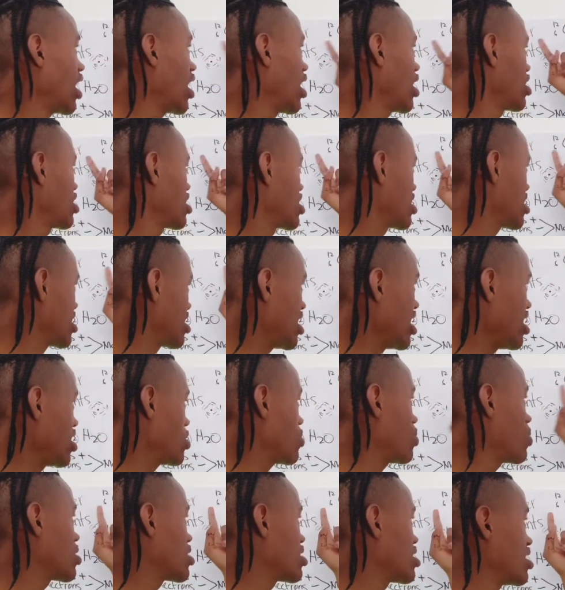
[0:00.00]
since
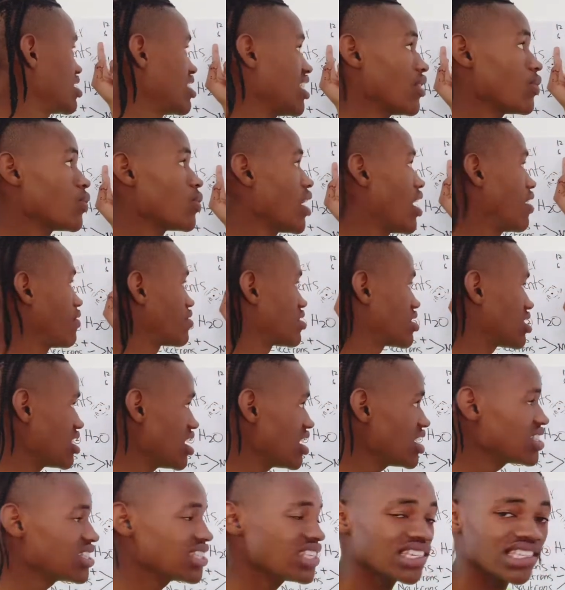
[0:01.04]
we see that we have
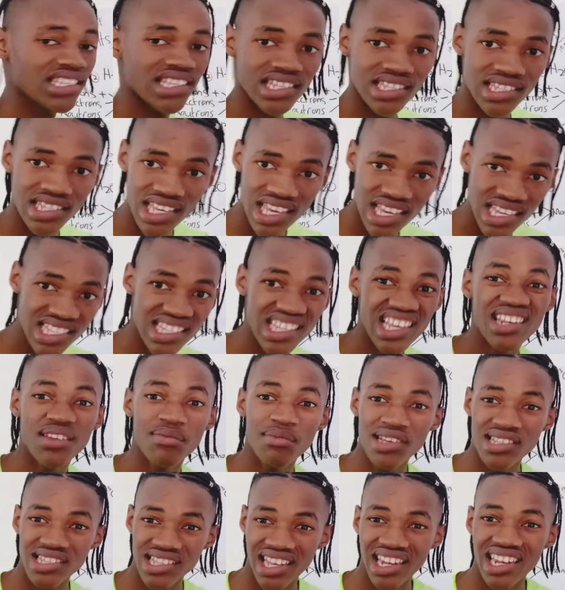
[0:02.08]
6, 6, and 6, it
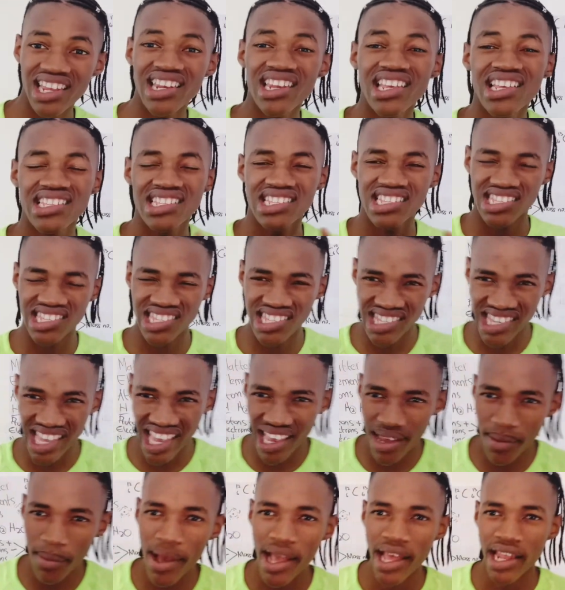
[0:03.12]
means that it has the
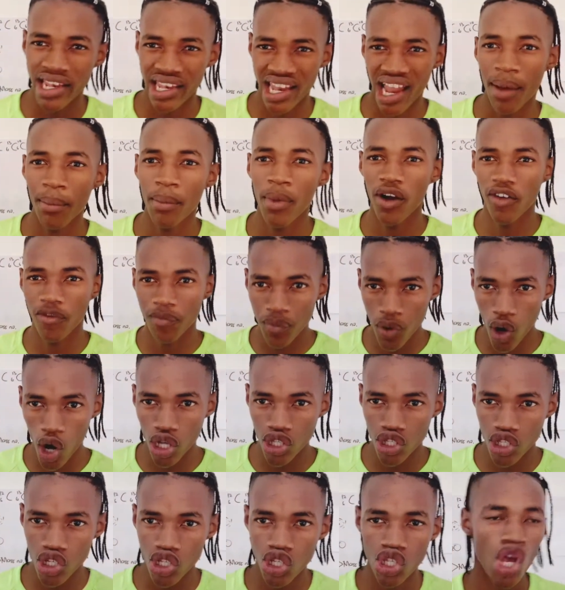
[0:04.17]
same number of
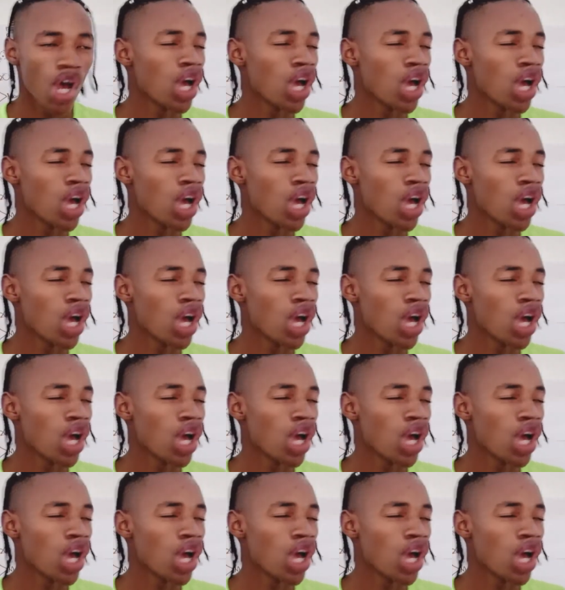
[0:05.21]
protons.